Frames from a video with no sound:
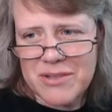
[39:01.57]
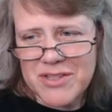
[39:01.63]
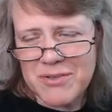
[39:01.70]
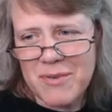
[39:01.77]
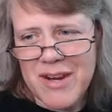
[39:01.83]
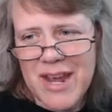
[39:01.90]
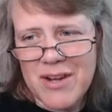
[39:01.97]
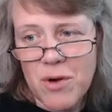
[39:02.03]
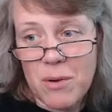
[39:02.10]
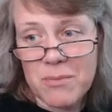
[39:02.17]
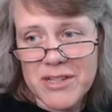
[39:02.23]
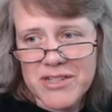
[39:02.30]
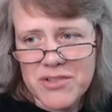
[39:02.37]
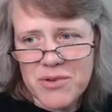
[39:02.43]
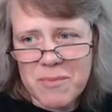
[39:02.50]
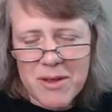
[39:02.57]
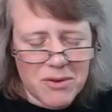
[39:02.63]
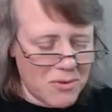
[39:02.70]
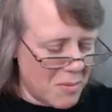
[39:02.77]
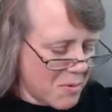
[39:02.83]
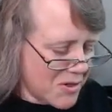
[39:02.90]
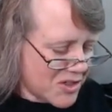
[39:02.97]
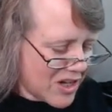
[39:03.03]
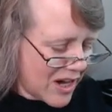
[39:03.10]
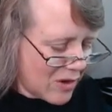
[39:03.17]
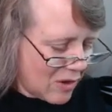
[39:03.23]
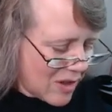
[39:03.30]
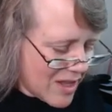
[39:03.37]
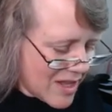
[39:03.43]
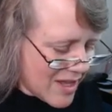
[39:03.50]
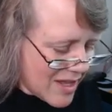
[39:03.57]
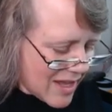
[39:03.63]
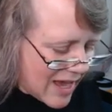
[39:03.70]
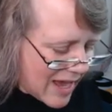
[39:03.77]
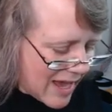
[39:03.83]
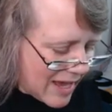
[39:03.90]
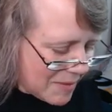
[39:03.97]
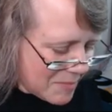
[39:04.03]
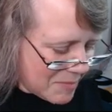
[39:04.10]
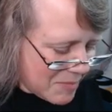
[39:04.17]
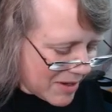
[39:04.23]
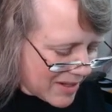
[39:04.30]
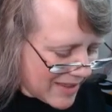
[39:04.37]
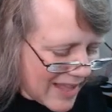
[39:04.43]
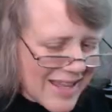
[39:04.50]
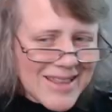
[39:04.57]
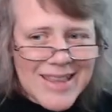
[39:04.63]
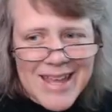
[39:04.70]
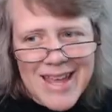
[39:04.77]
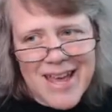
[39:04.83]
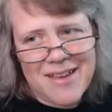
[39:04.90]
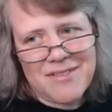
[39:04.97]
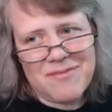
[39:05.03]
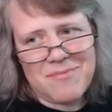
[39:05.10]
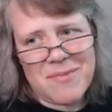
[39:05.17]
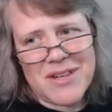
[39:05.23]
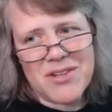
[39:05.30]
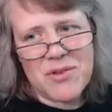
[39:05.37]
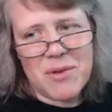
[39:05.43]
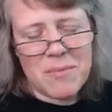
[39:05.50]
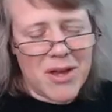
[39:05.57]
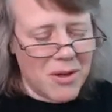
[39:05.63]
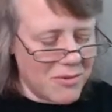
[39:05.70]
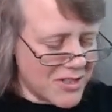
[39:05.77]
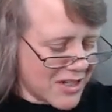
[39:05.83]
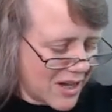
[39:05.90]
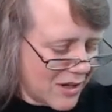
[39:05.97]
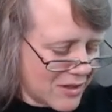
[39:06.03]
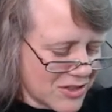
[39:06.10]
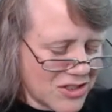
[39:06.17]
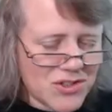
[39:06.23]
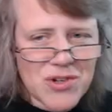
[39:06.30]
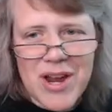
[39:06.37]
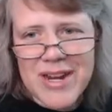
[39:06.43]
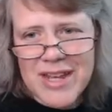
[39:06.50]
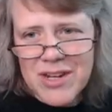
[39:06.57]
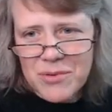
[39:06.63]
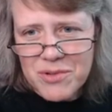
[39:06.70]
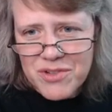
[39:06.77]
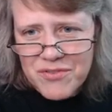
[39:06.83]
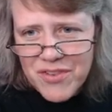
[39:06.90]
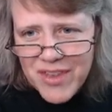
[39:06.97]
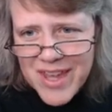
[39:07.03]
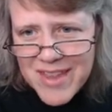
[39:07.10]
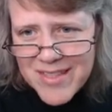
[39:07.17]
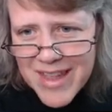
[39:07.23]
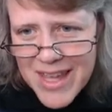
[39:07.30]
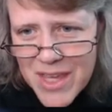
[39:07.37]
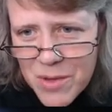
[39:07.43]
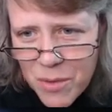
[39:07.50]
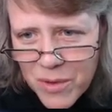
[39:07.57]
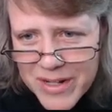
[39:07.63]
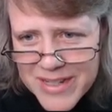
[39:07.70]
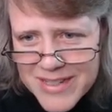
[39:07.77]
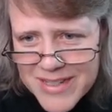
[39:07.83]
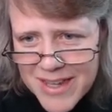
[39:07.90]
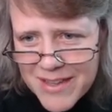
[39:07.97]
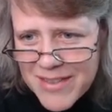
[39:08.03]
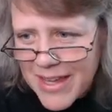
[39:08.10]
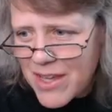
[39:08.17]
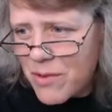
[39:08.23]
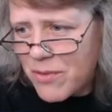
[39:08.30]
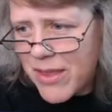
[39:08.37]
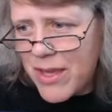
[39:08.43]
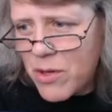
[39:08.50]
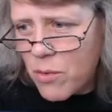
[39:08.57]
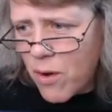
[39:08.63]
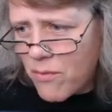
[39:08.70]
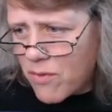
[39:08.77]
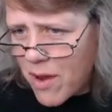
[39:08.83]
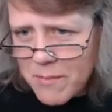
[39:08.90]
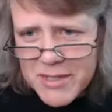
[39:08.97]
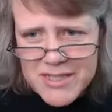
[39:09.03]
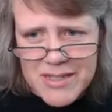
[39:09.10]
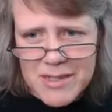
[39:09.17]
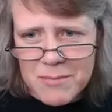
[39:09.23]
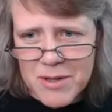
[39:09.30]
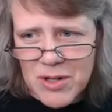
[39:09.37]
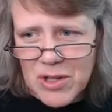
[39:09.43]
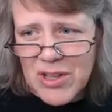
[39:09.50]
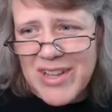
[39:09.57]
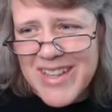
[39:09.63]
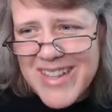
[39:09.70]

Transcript: is when I normally stream on Reaper's channel. Um, but lately, I've been doing my own channel to try to get Twitch affiliate. Thank you, Hordista. Thank you, thank you, whoever I missed in the middle.